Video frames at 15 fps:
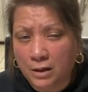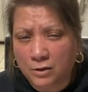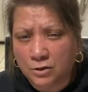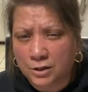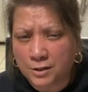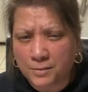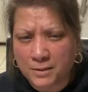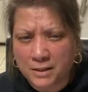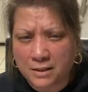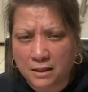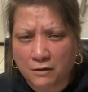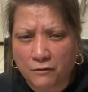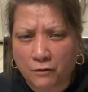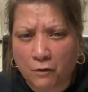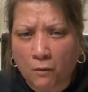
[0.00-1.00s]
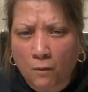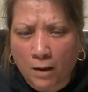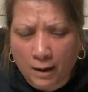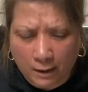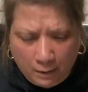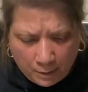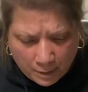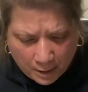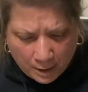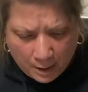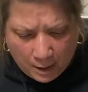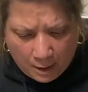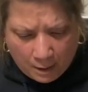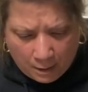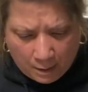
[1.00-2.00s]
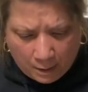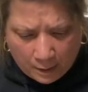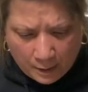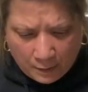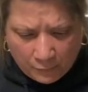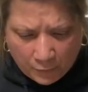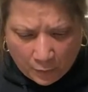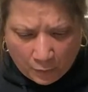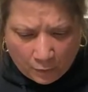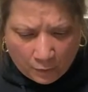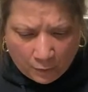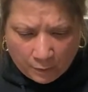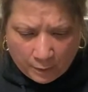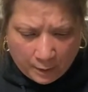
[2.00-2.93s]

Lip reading: She's been sick for a while, even her,